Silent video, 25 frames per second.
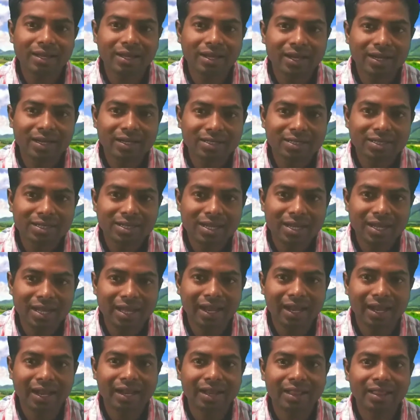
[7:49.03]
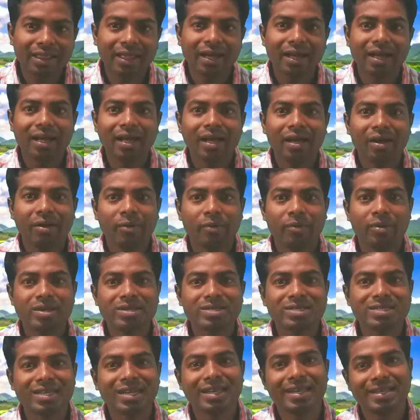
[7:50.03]
get in the
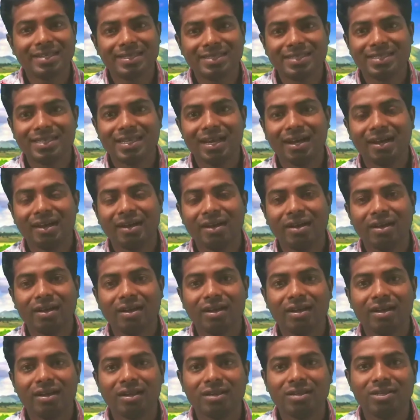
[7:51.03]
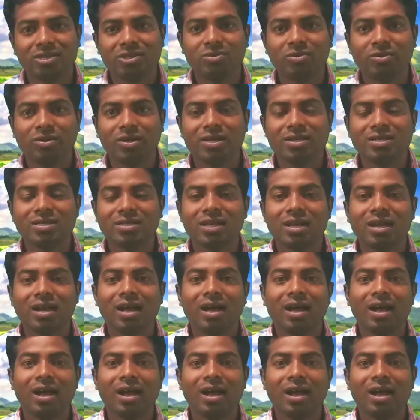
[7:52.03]
West Asia, students.